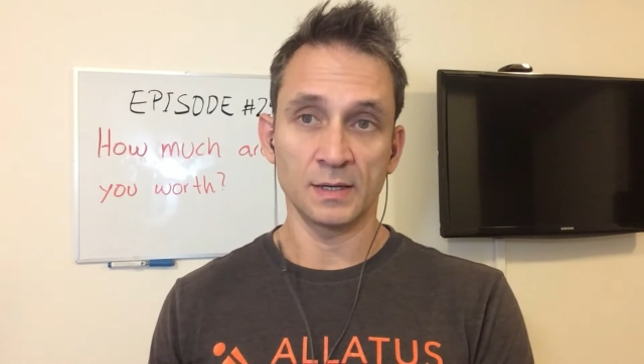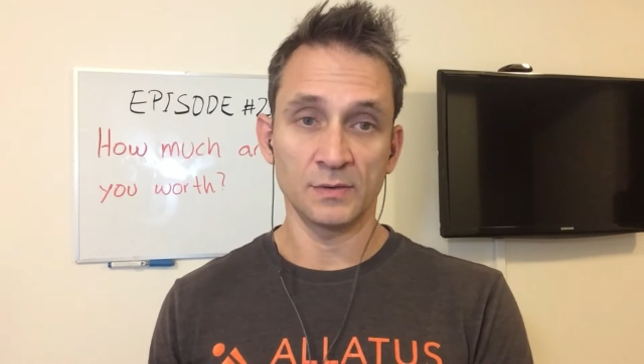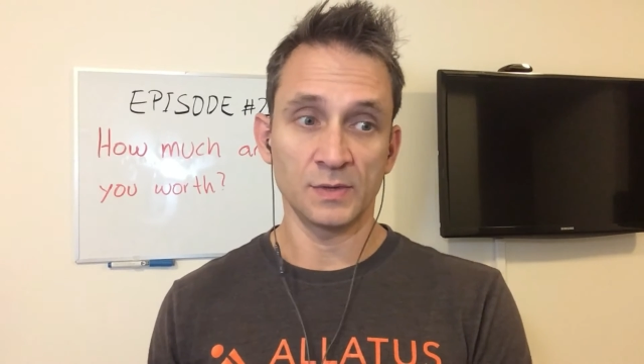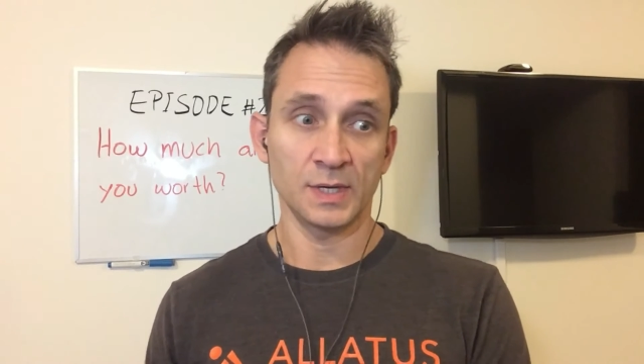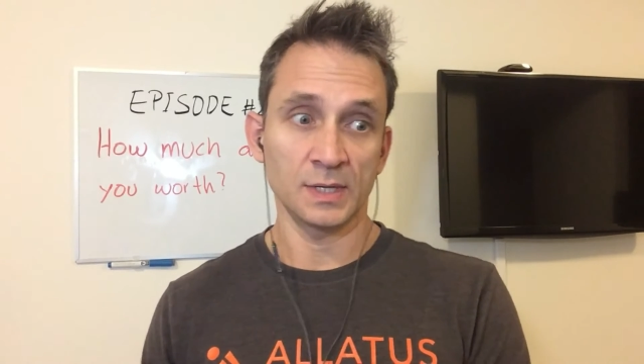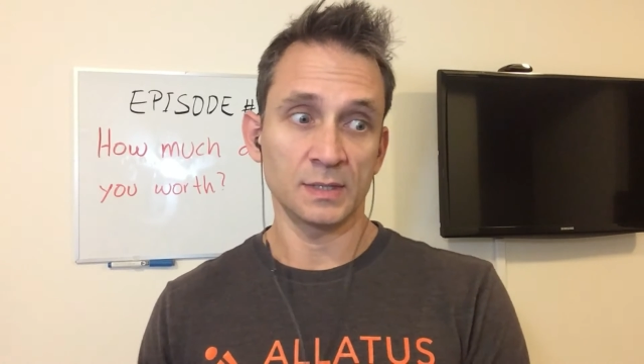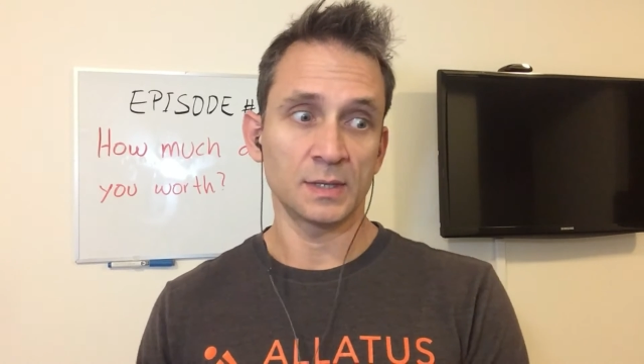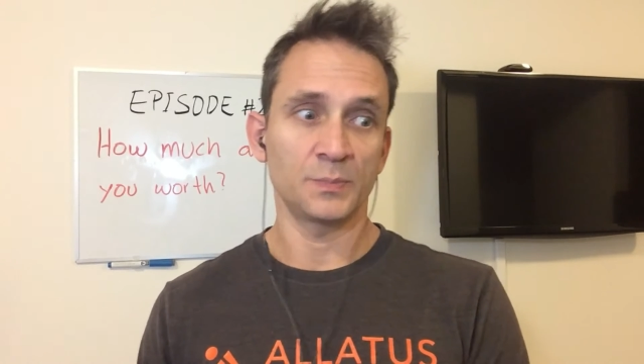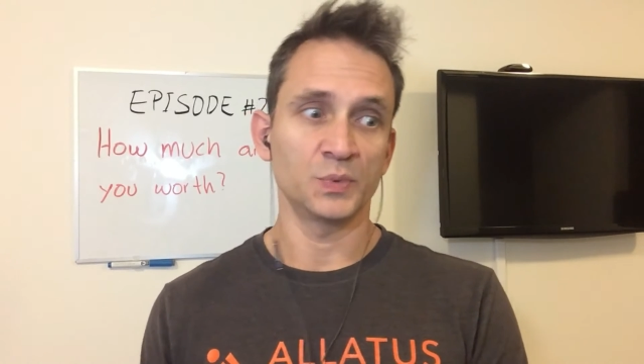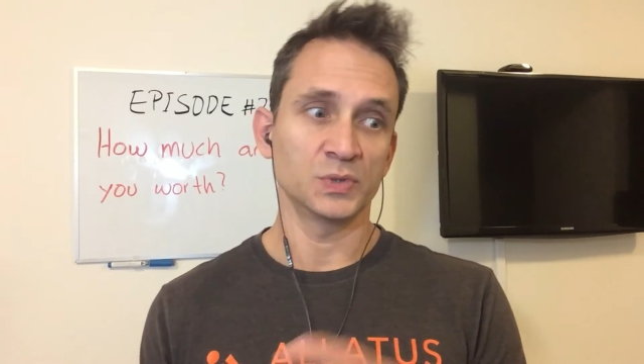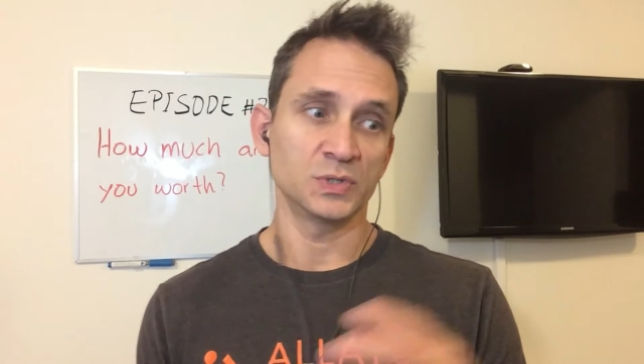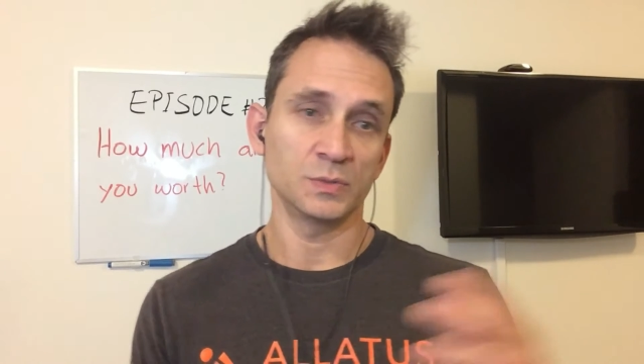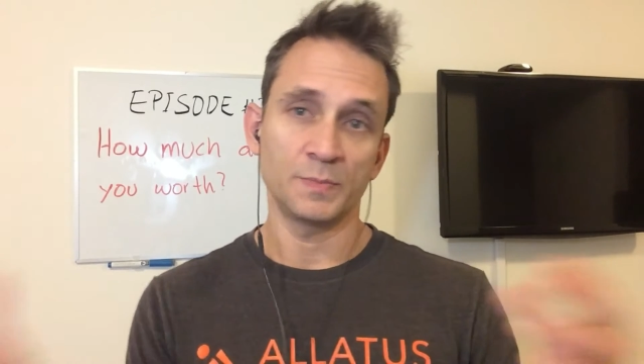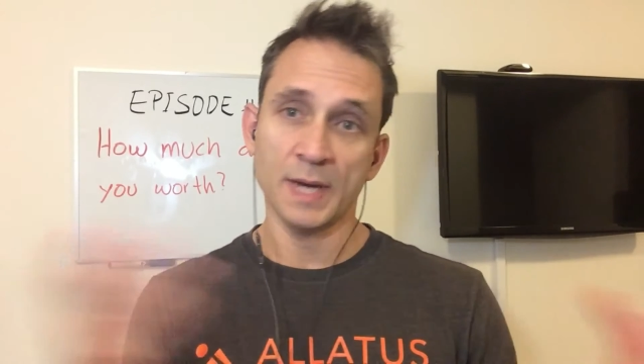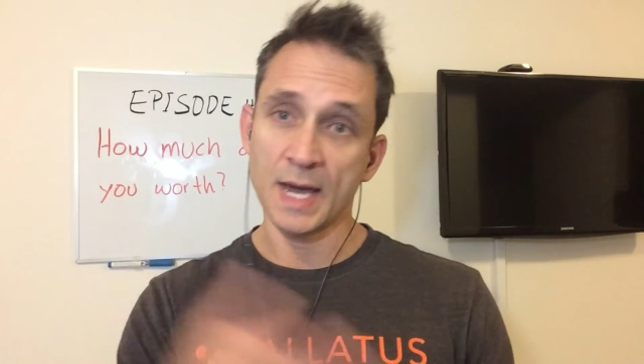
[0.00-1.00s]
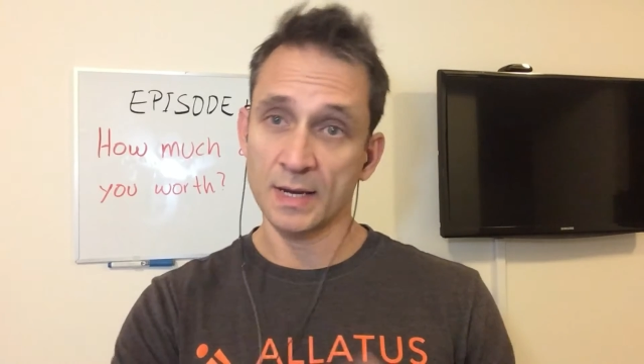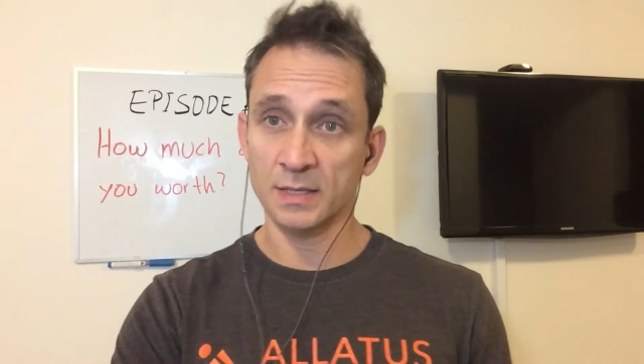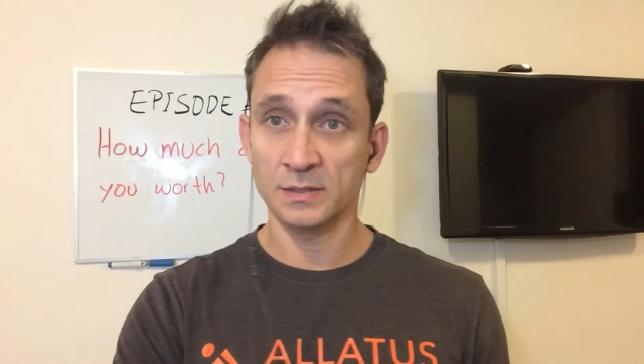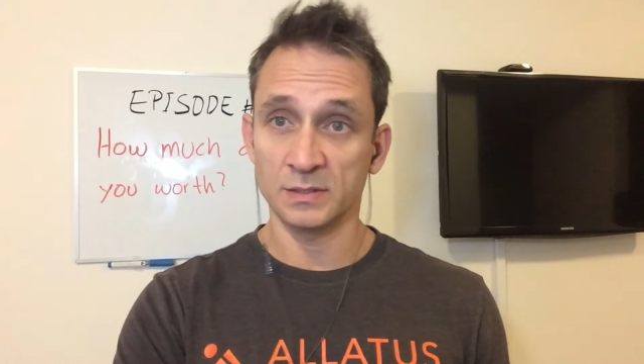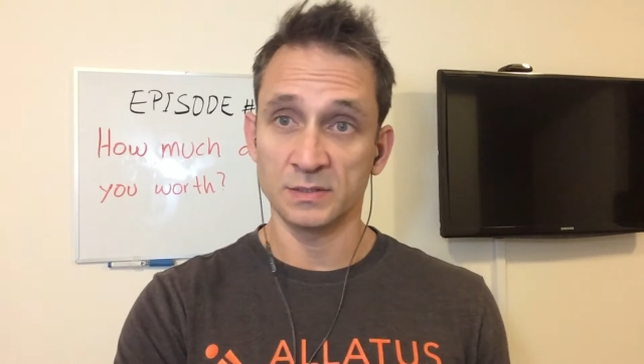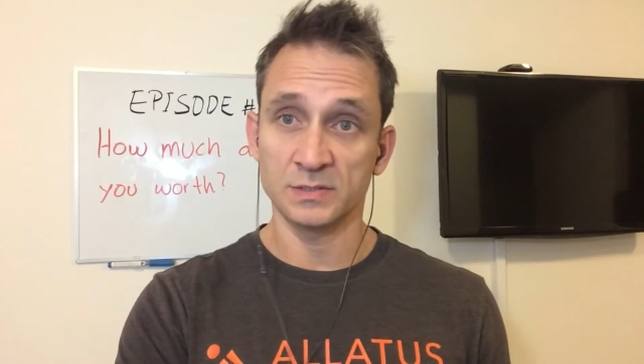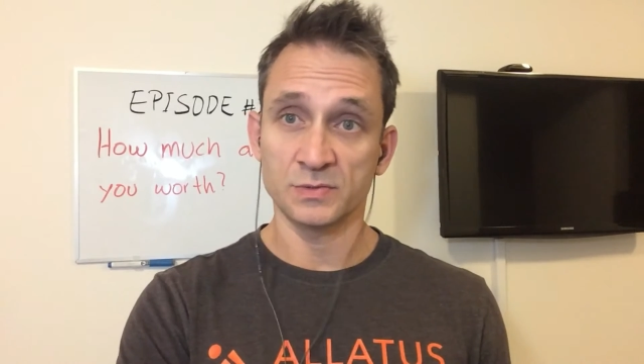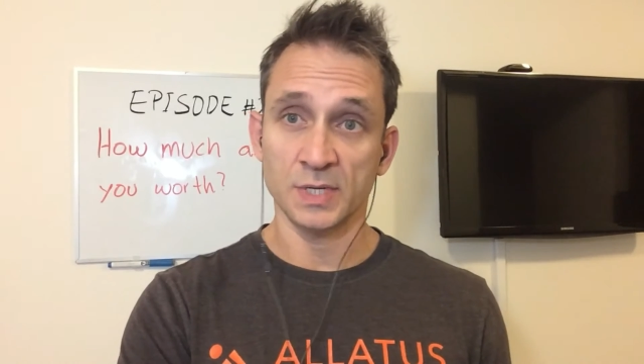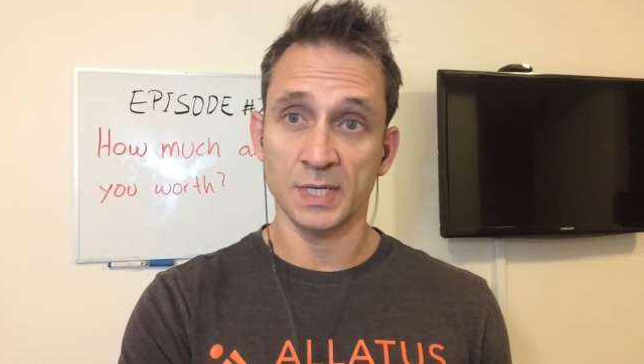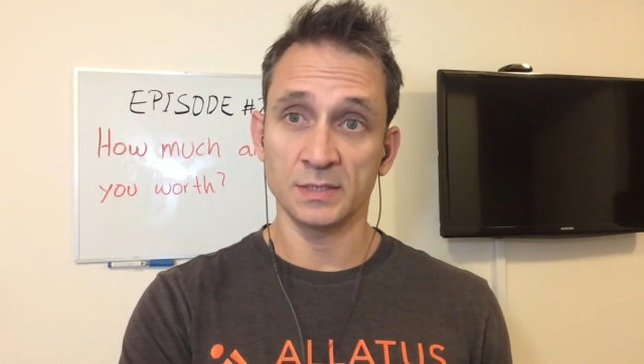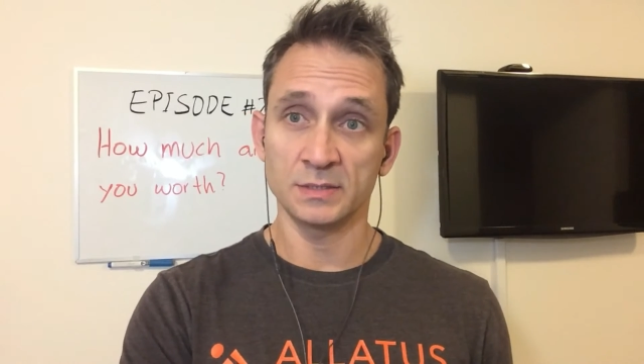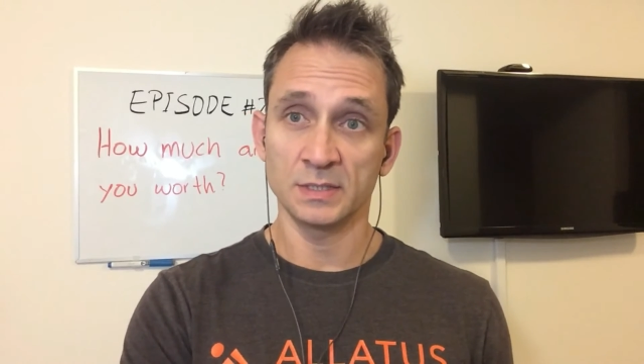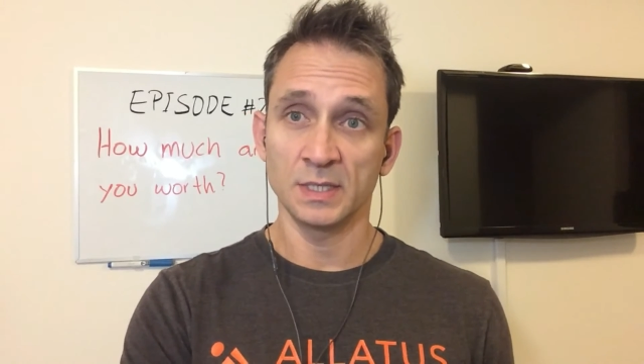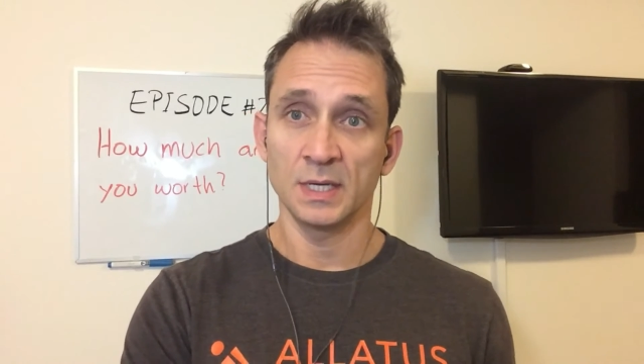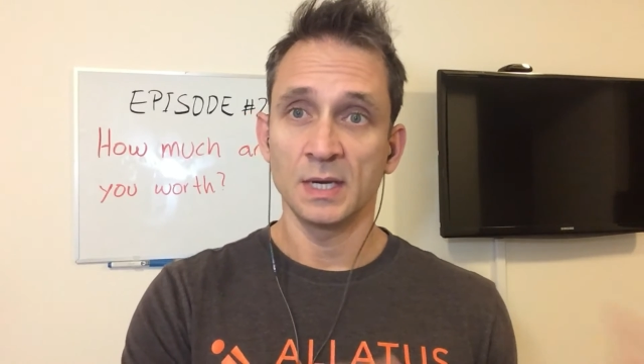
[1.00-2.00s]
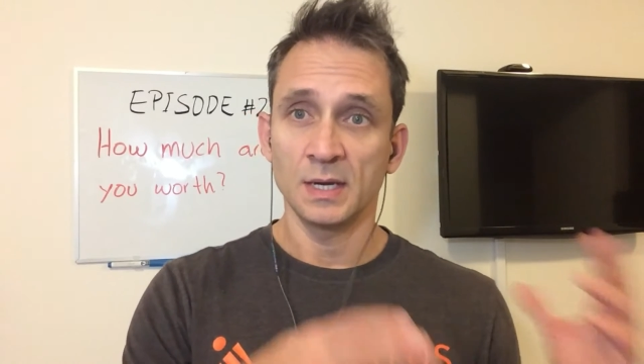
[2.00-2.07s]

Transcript: And then that puts you back in the stress,